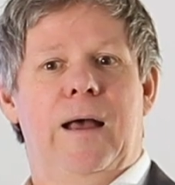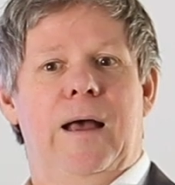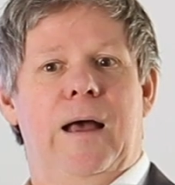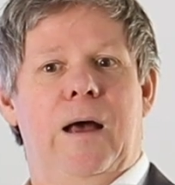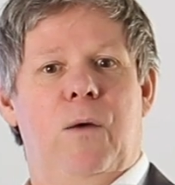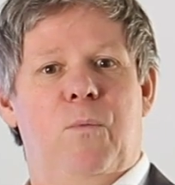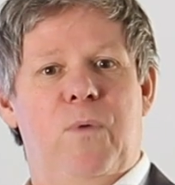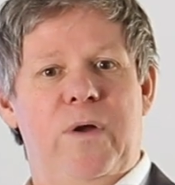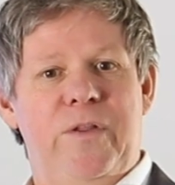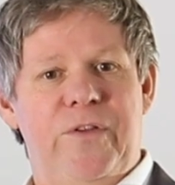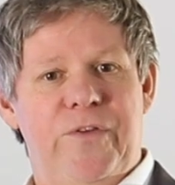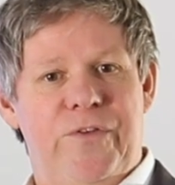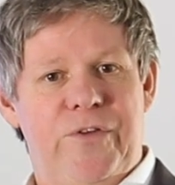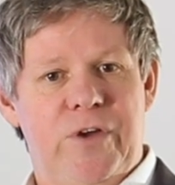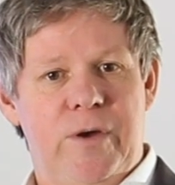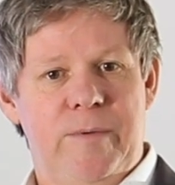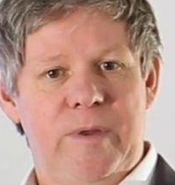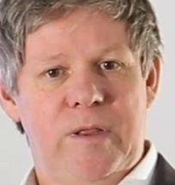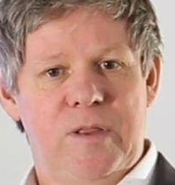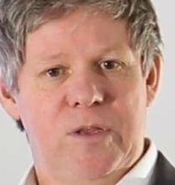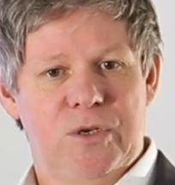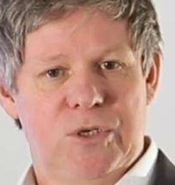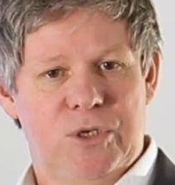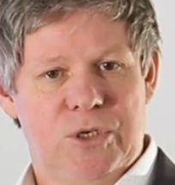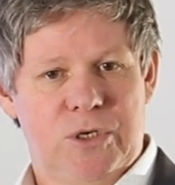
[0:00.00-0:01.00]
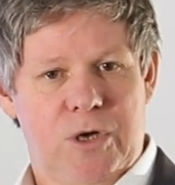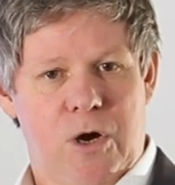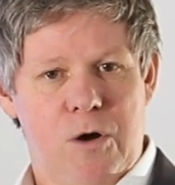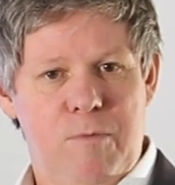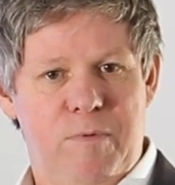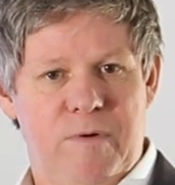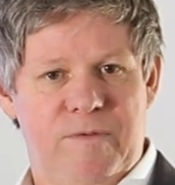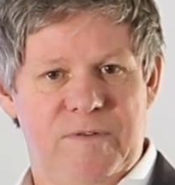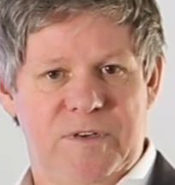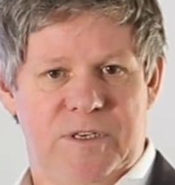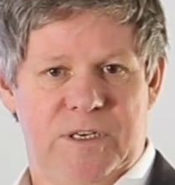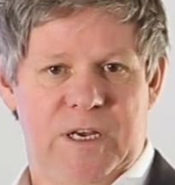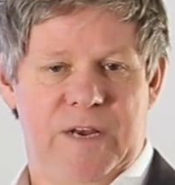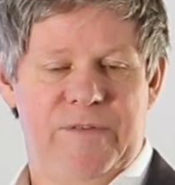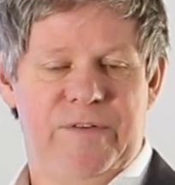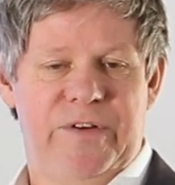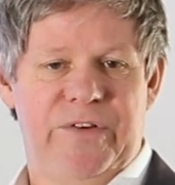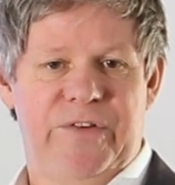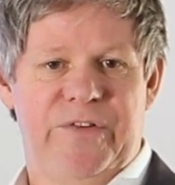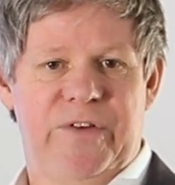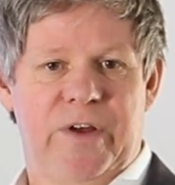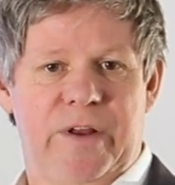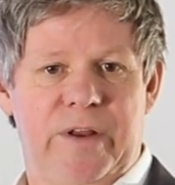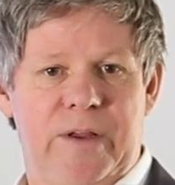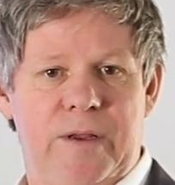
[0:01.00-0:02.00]
And when determining the scope of a safety
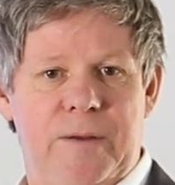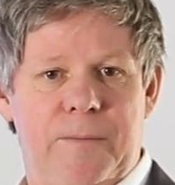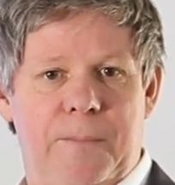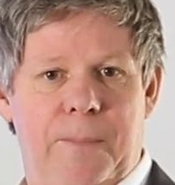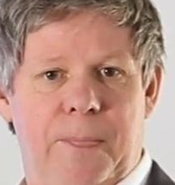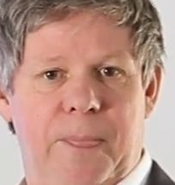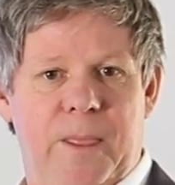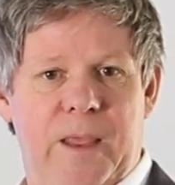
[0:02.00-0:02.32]
study,